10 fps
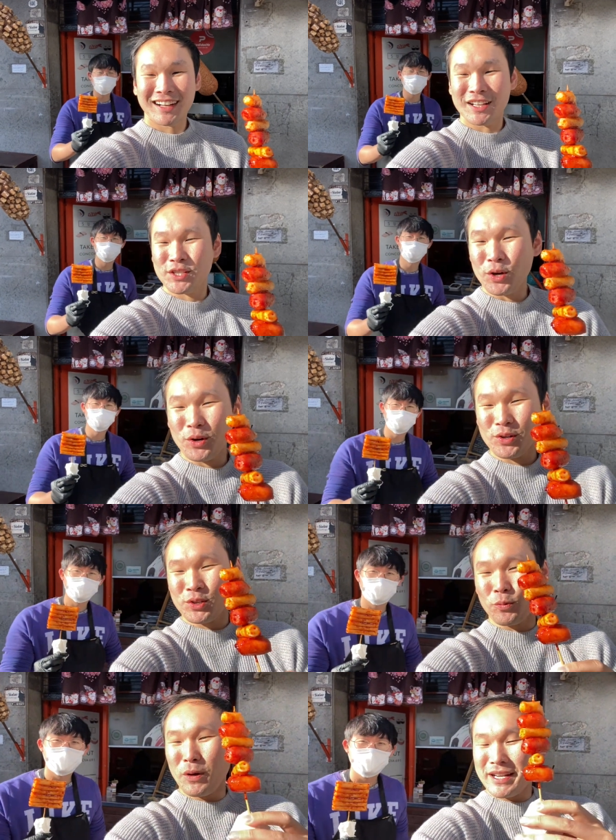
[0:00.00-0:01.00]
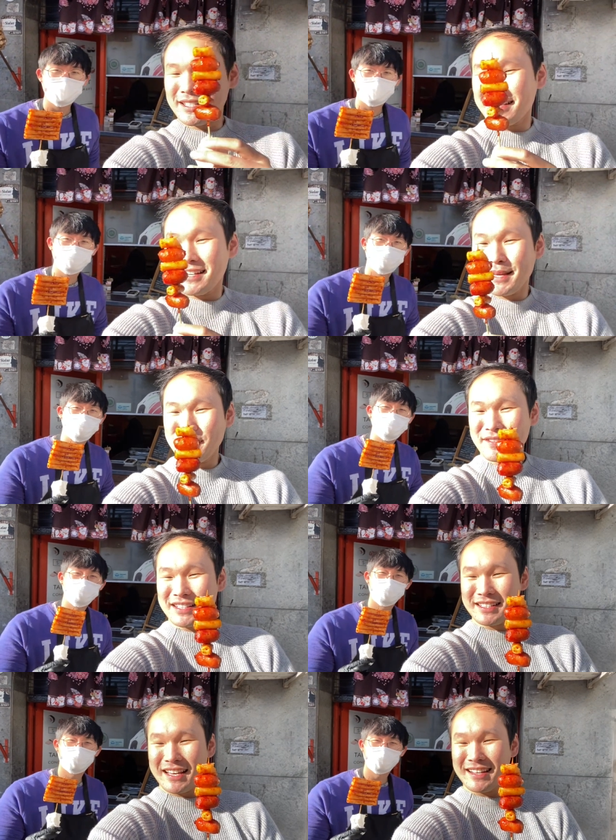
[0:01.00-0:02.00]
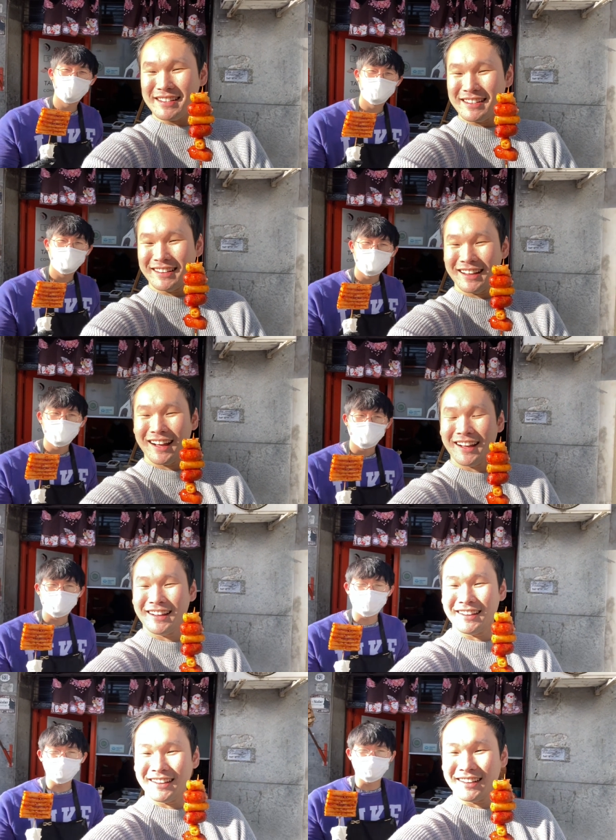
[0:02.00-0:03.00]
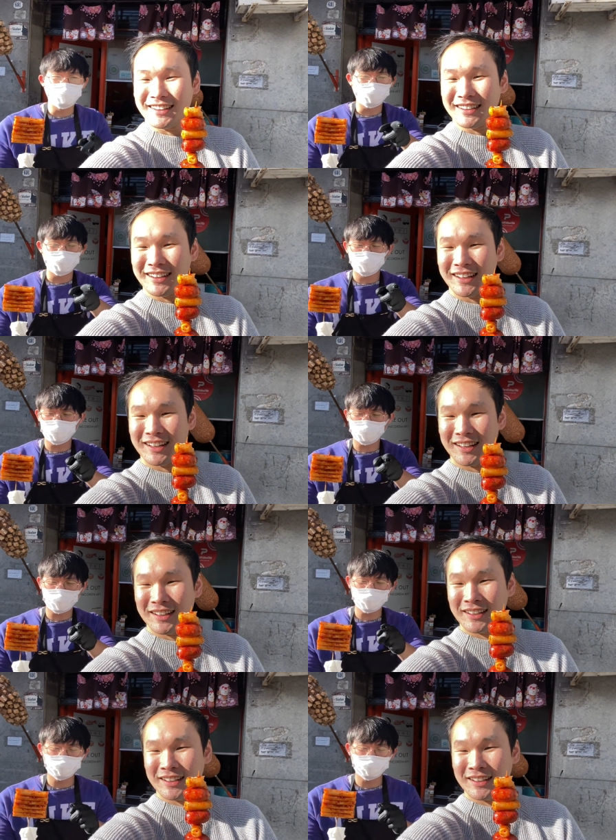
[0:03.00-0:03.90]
So, so what is the name of this again? That, that, that one is